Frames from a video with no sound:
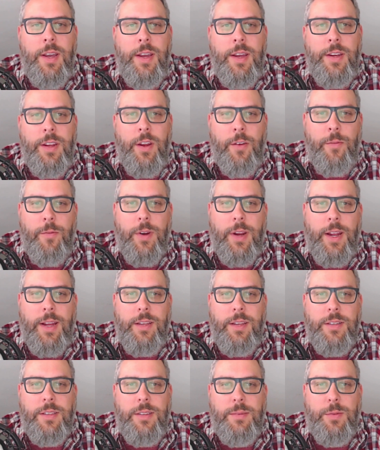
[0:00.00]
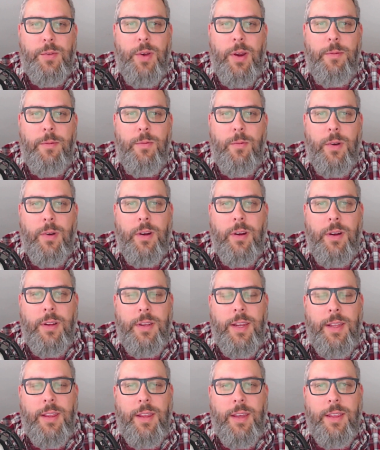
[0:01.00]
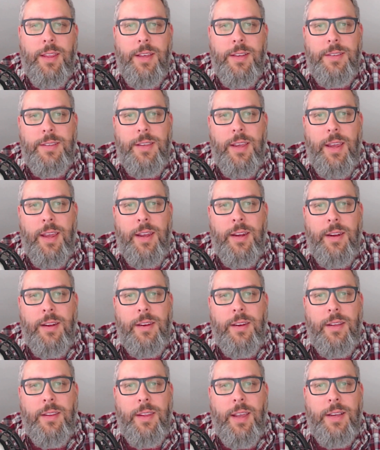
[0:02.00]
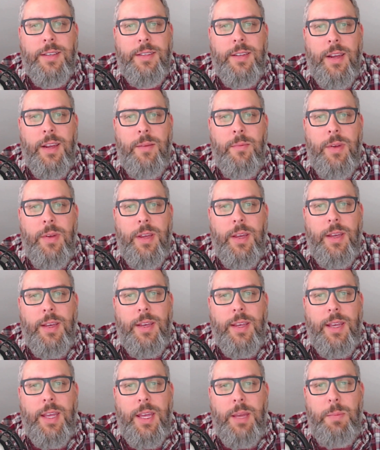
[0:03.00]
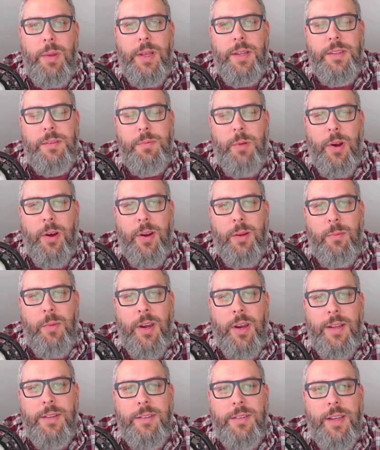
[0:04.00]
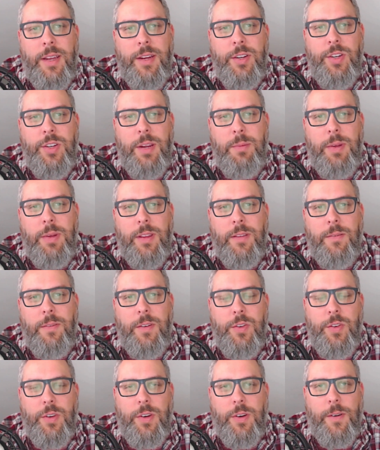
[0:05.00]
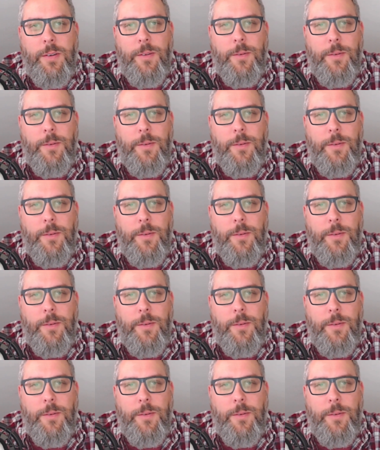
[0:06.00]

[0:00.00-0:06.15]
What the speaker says: Don't forget to subscribe for more content like this, and until next time, keep inspiring minds and shaping the future.